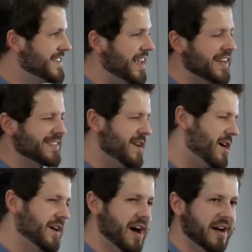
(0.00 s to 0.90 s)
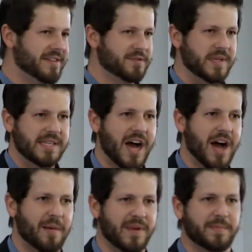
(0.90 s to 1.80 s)
Satan is not God, so he's not
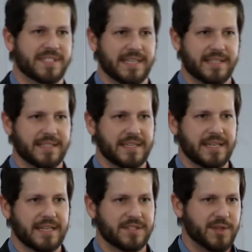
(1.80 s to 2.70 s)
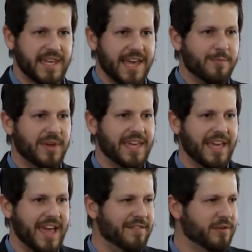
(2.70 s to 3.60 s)
omnipotent. So he can't be
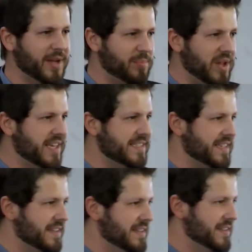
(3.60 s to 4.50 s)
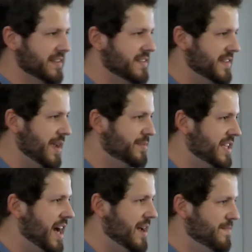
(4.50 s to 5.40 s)
every place at the same
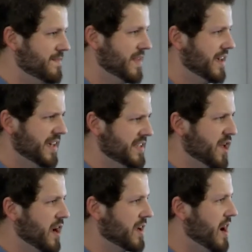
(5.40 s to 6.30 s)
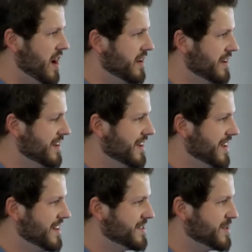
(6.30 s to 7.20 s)
time. He's not God.
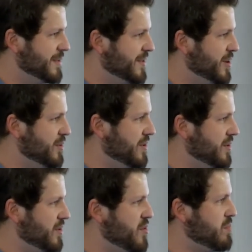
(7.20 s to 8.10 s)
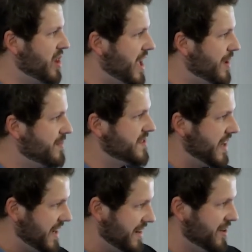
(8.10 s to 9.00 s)
So some of you, you, you blame
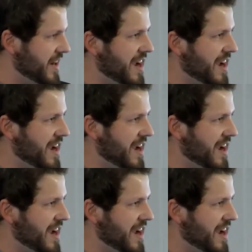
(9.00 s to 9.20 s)
Satan on